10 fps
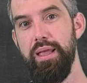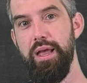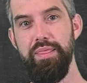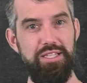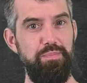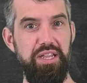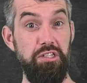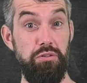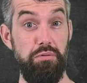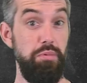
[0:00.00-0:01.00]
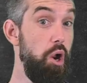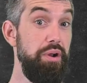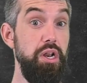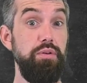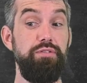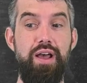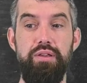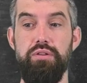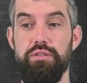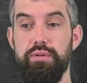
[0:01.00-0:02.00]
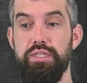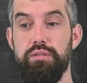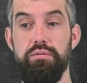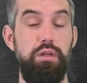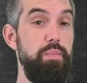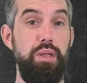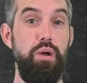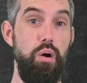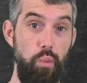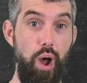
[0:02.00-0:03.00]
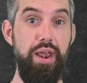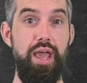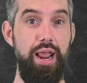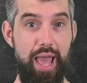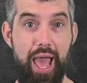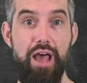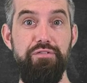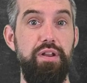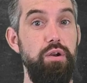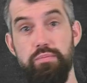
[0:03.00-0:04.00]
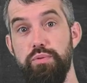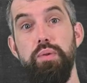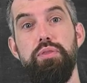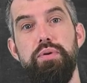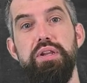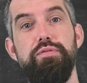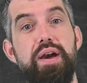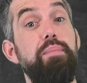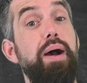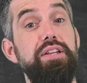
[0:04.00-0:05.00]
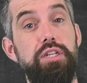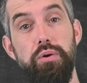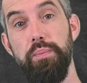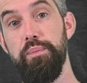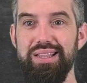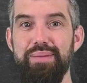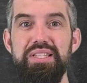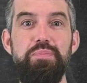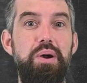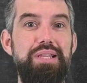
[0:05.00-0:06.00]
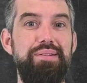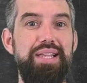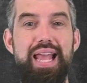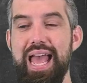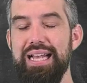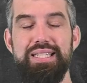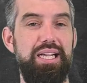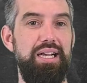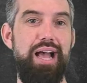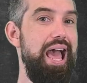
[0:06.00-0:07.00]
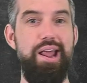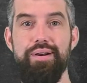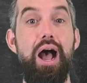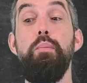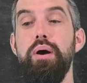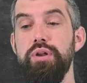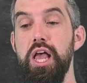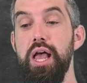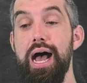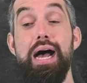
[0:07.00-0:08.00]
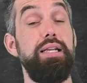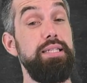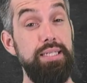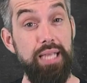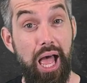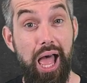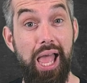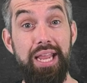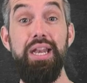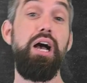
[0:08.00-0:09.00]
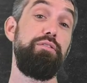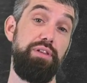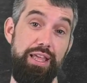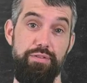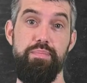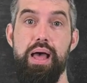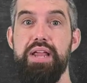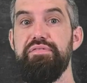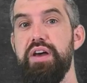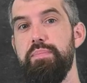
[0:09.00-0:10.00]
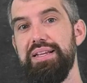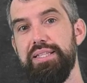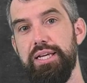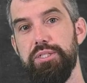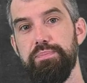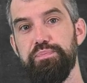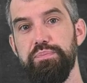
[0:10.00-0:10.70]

And this means we already know its values. It's going to be a 1 and a half and a root 3 divided by 2. So let me suppose I was going to ask, I don't know, how about sine of 11 pi divided by 6?